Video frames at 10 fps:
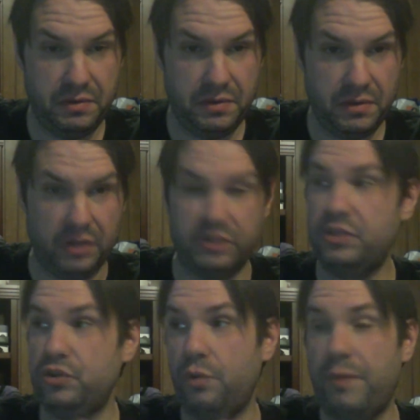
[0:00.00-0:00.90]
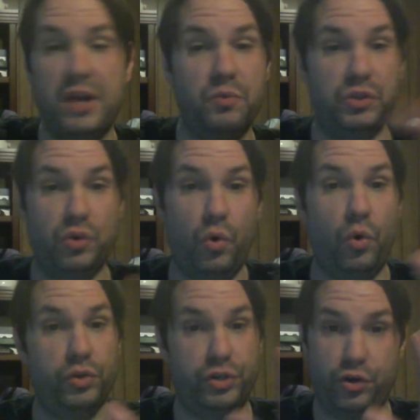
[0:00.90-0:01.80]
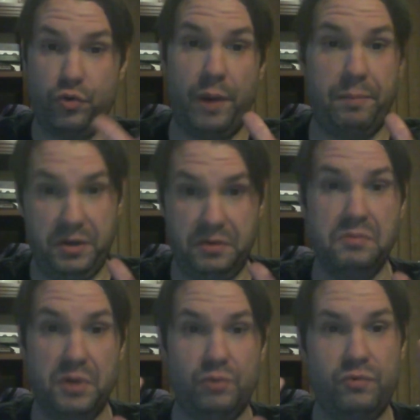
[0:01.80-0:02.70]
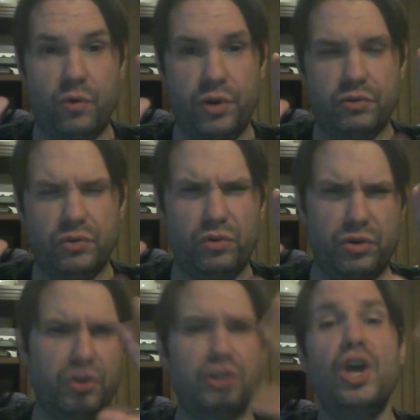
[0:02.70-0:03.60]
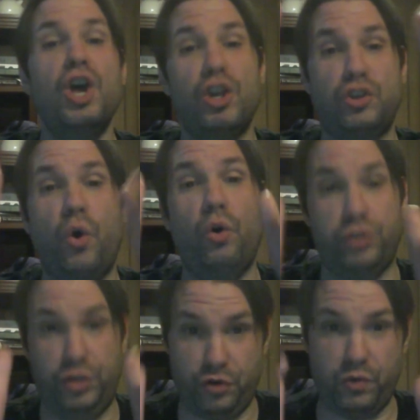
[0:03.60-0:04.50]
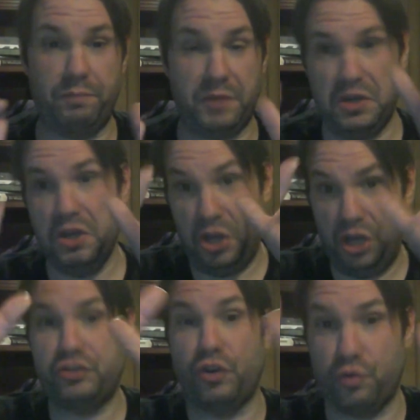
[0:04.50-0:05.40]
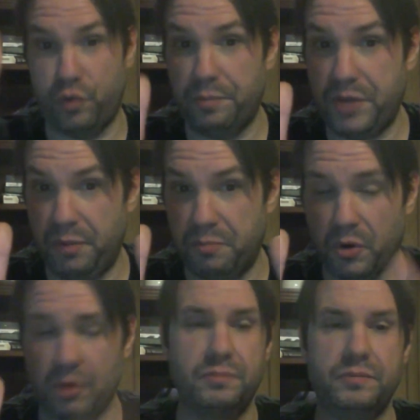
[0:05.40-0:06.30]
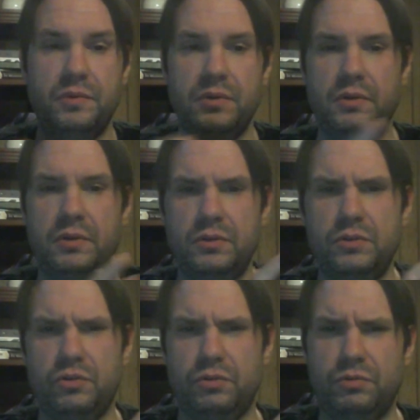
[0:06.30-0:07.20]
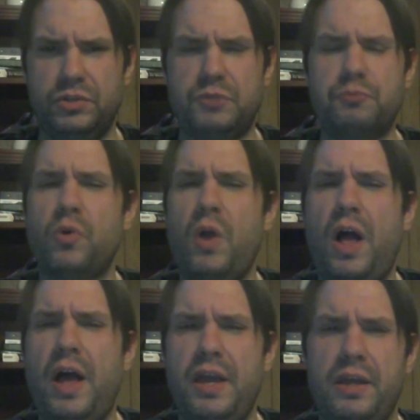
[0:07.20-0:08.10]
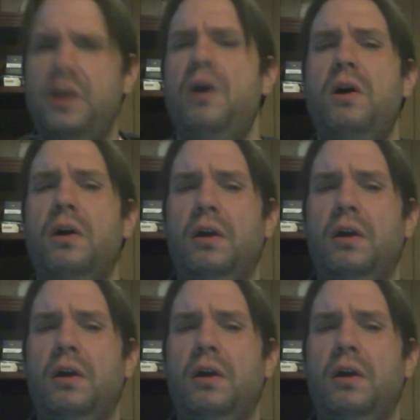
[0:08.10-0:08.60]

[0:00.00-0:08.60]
Because Joe Biden was old and decrepit, 4 years older. Because he's old and decrepit. He's the crypt keeper to spry, young,